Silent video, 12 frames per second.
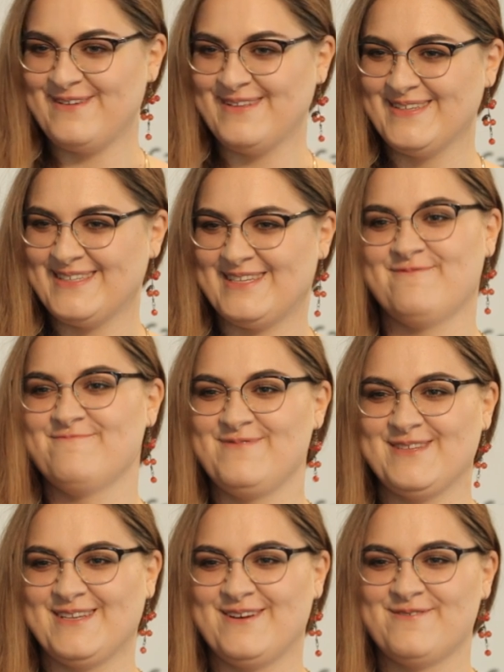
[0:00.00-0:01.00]
waistline
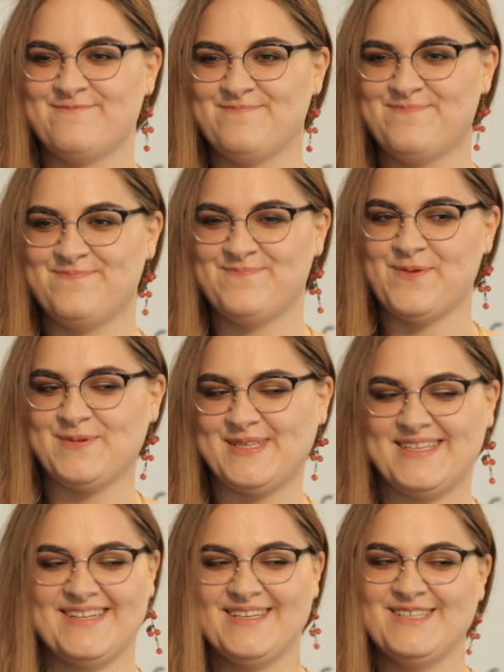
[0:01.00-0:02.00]
is back and my
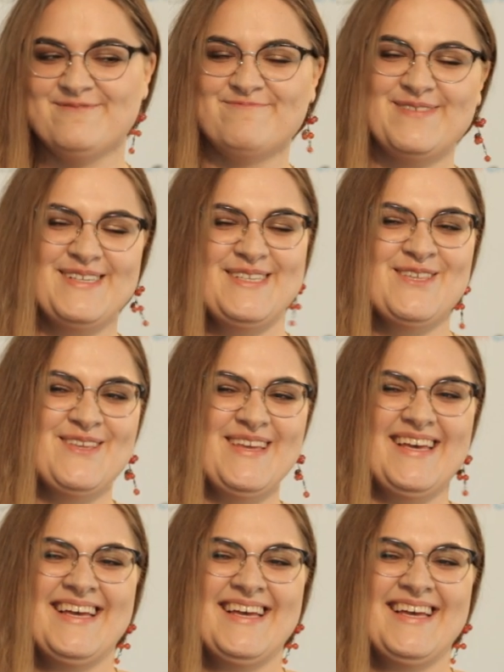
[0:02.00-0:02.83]
butt is cuter.